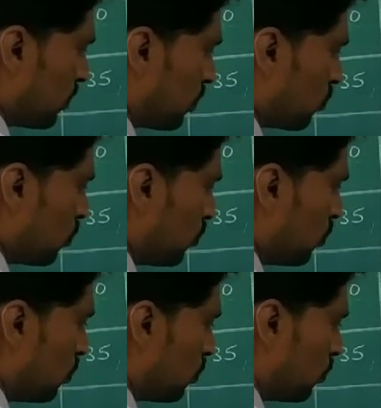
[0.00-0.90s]
1s are
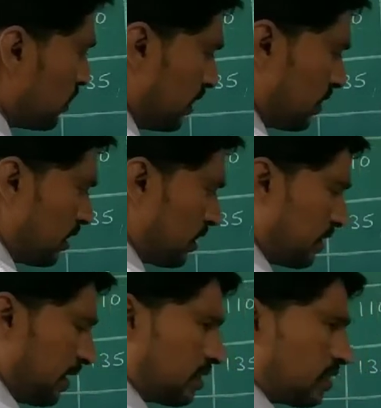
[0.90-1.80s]
2, 2 3s
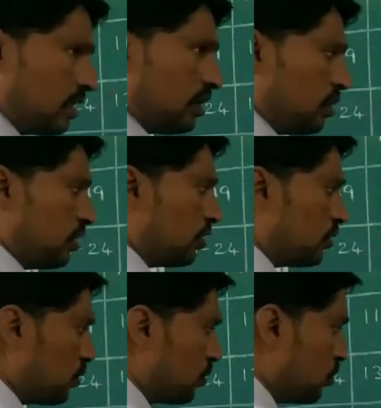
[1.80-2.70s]
are 6,
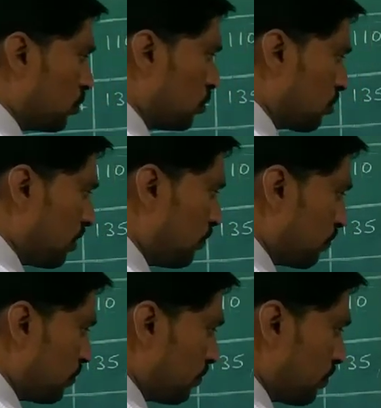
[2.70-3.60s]
2 2s
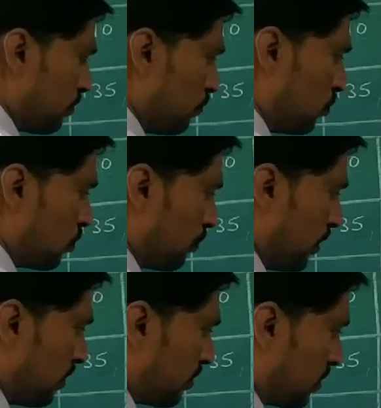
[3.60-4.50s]
are 4
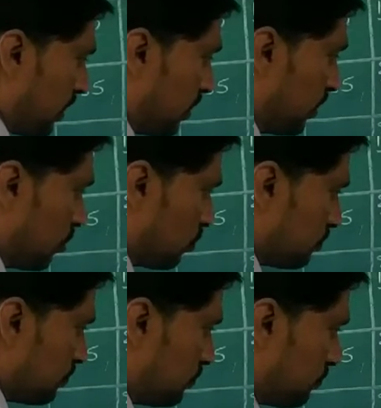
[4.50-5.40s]
means
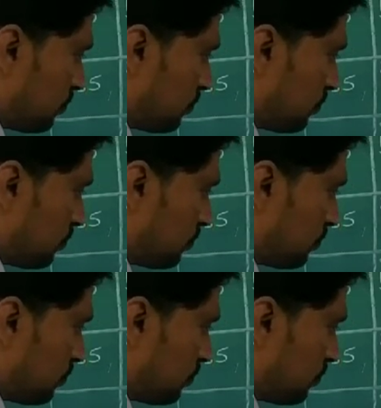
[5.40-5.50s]
32.